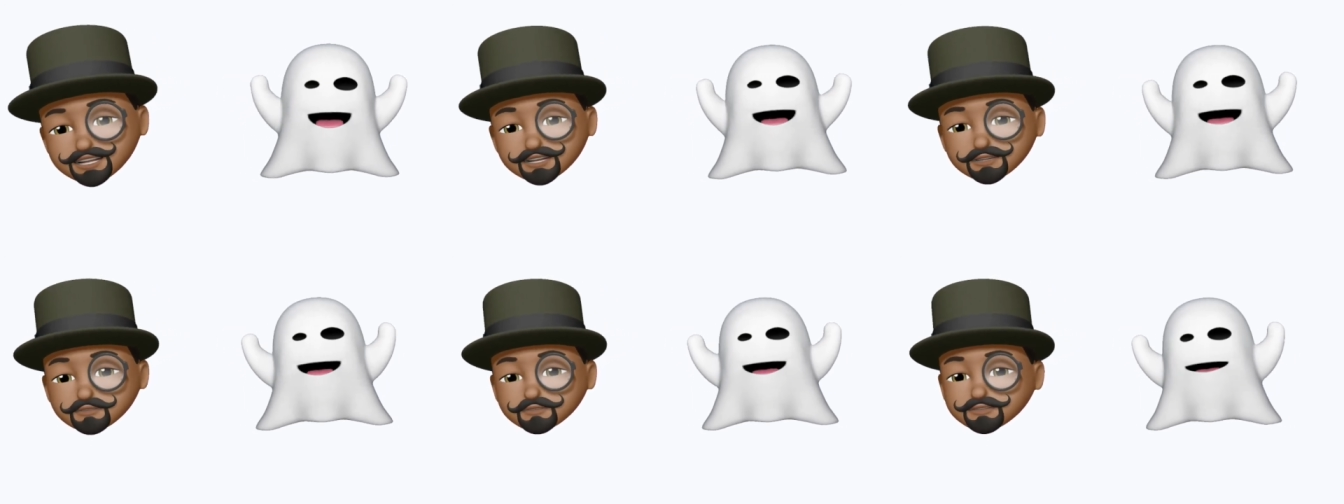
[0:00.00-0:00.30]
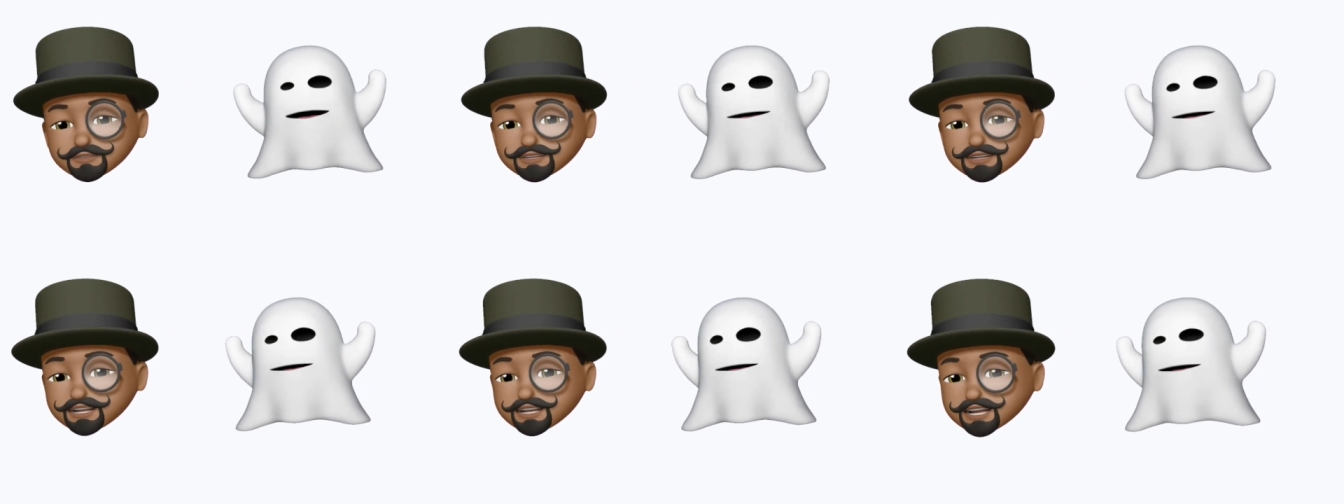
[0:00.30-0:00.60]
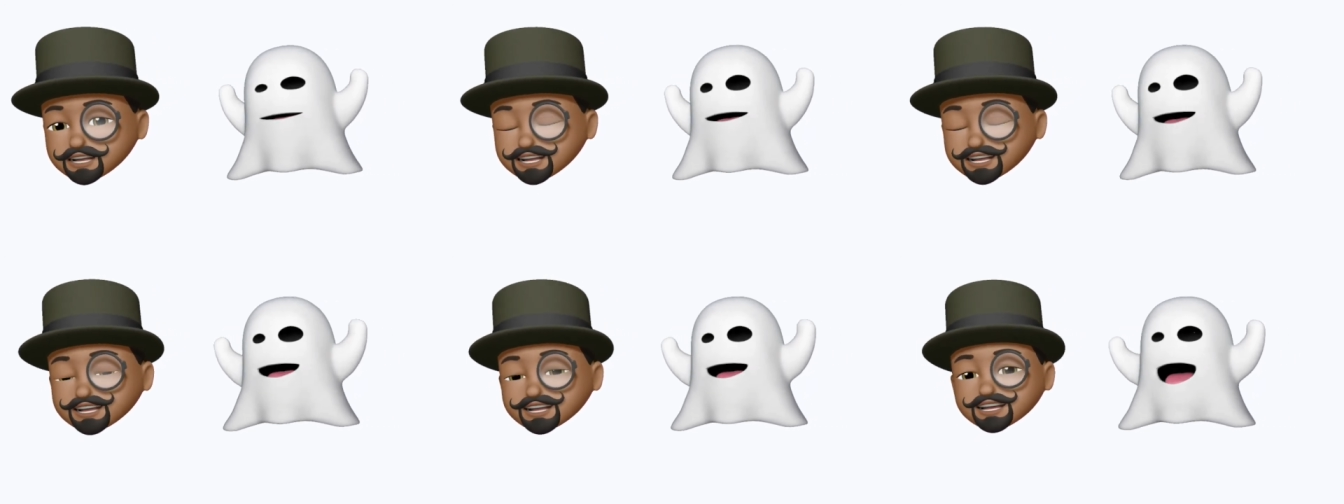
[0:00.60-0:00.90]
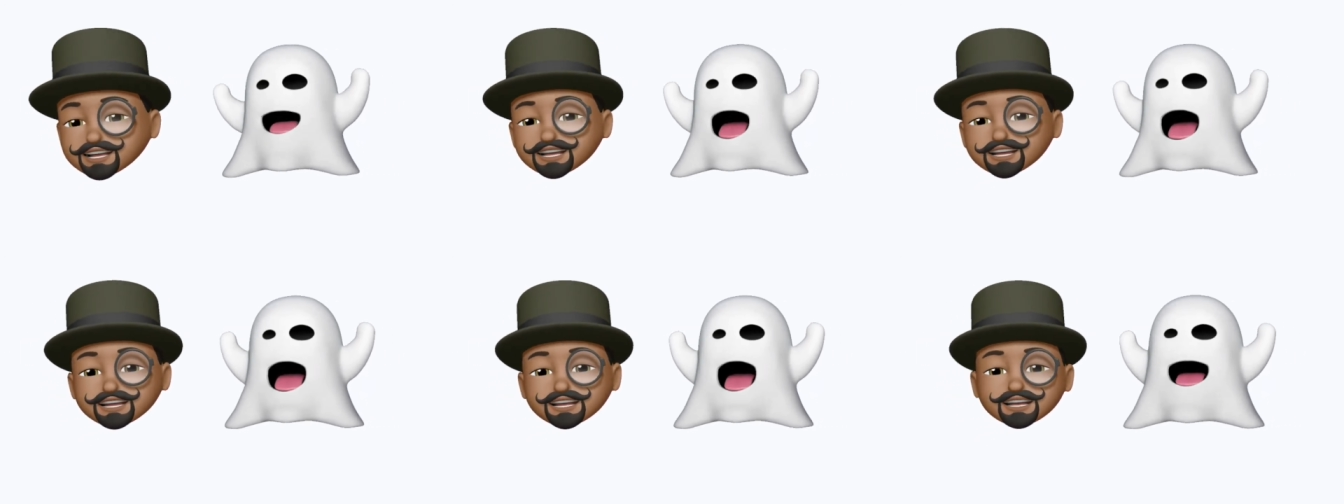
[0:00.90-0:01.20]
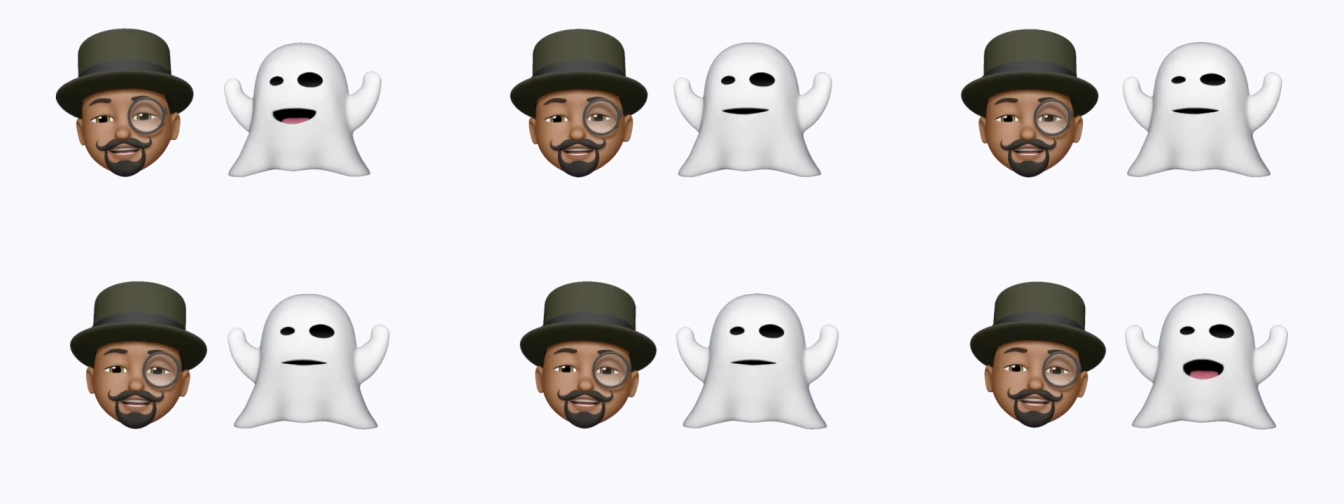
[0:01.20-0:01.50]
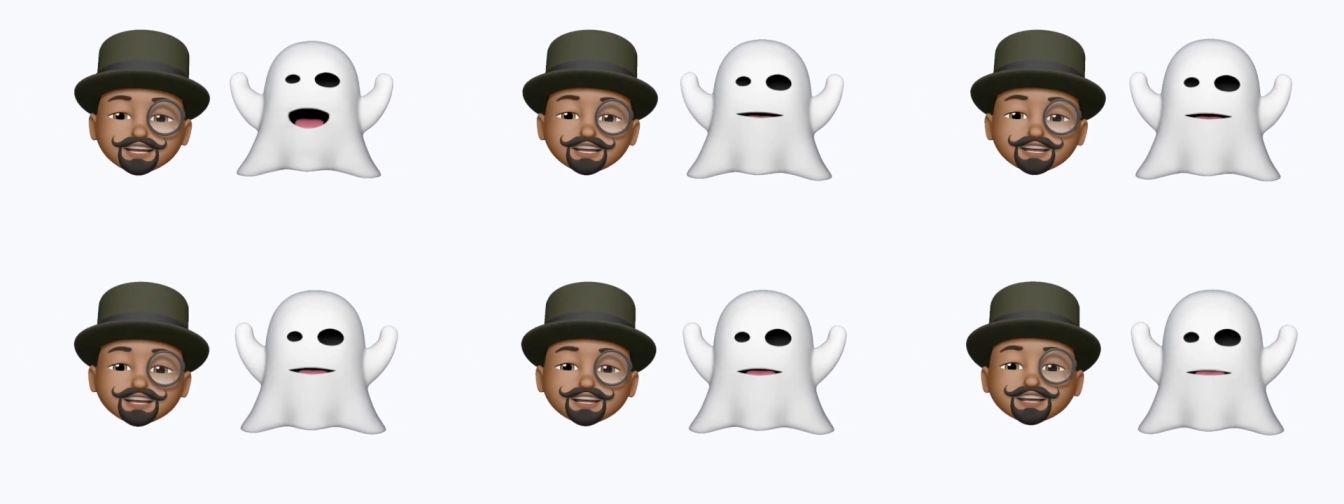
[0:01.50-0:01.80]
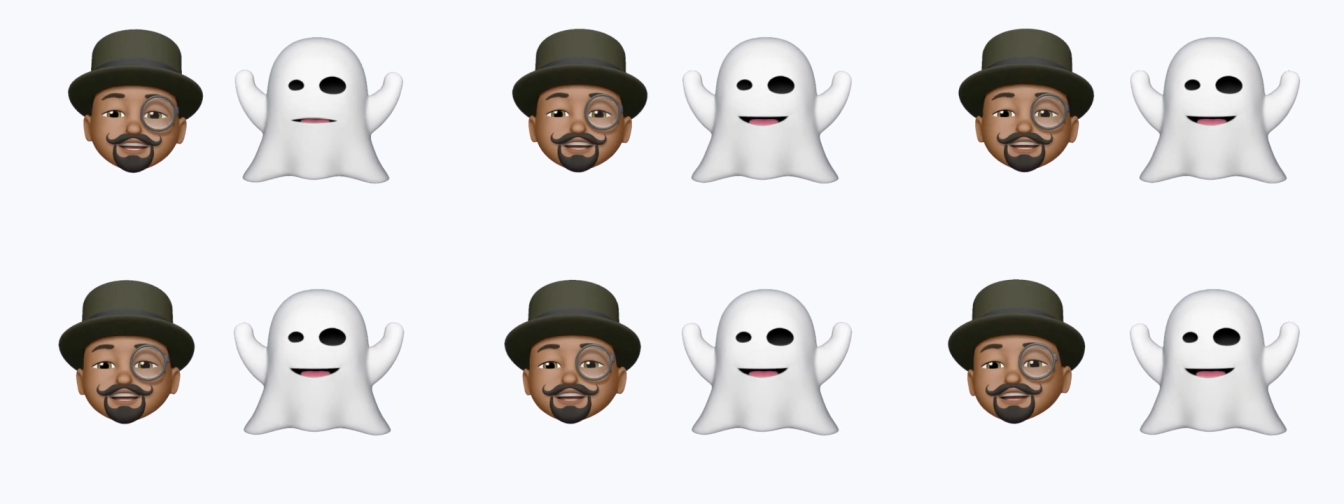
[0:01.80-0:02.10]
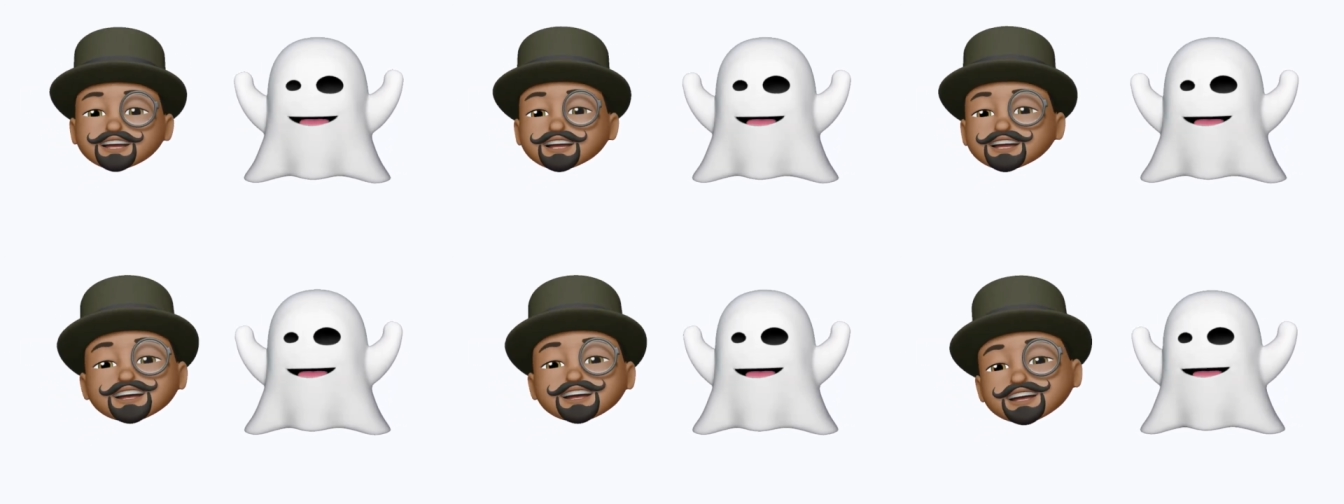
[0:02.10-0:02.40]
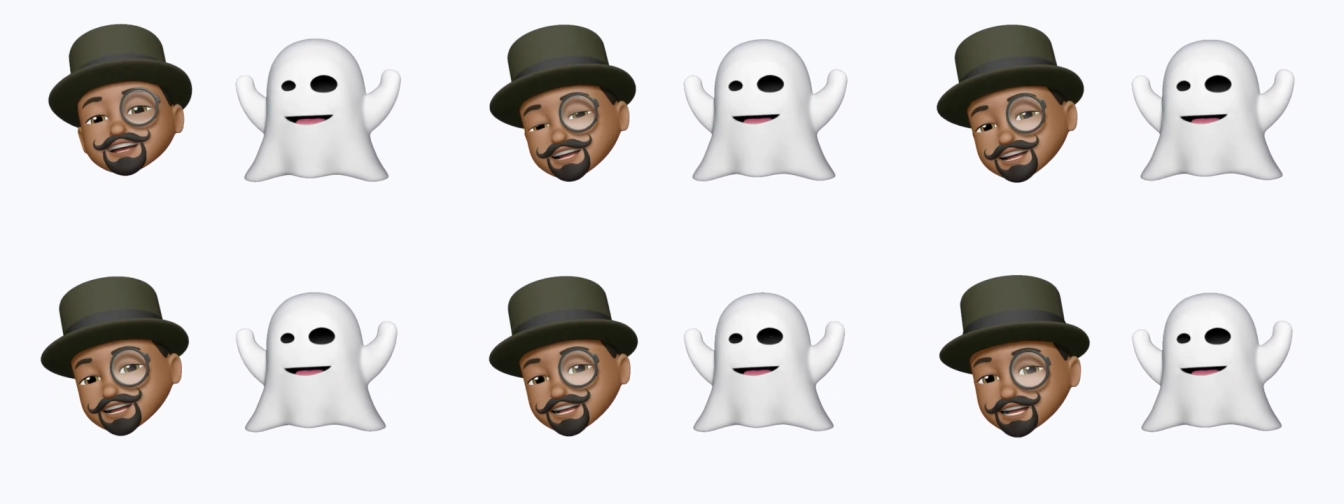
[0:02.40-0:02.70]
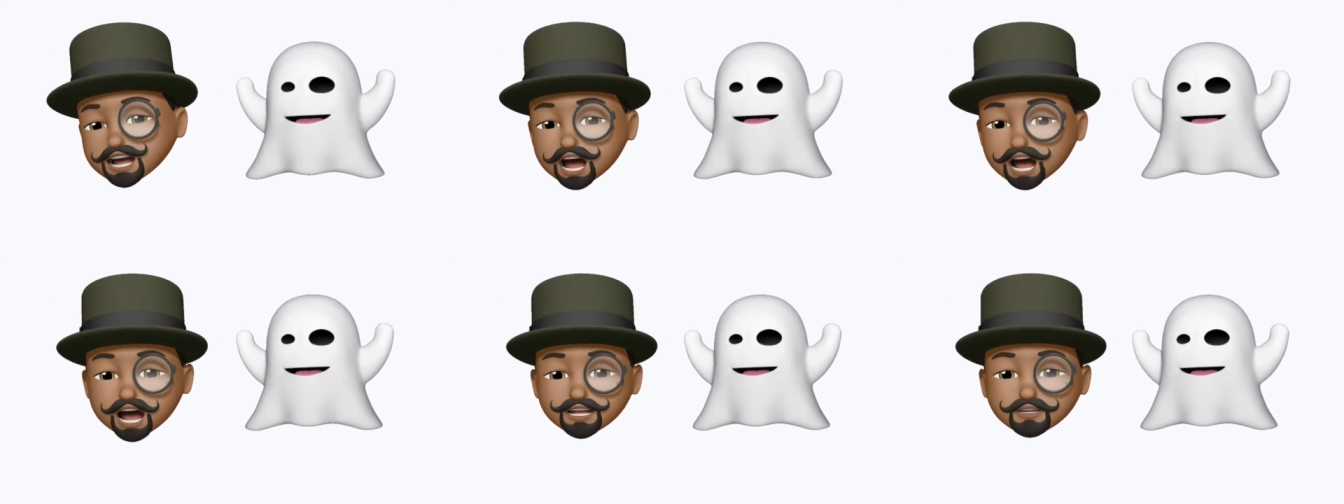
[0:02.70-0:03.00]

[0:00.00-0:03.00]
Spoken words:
Anywho, I do have a question. All right, what